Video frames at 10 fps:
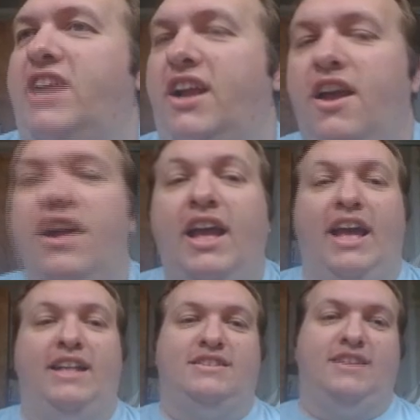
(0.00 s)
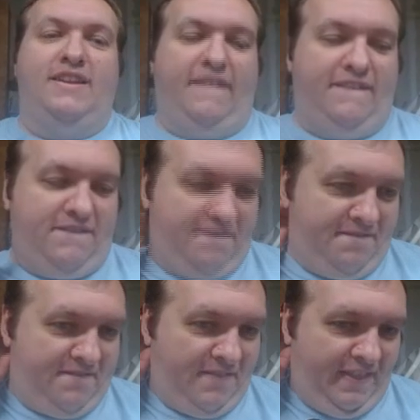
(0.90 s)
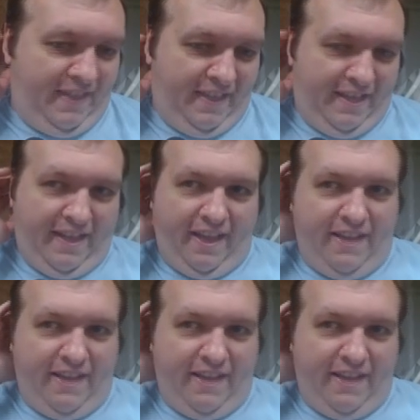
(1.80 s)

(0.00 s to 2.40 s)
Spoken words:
No, so that's not my free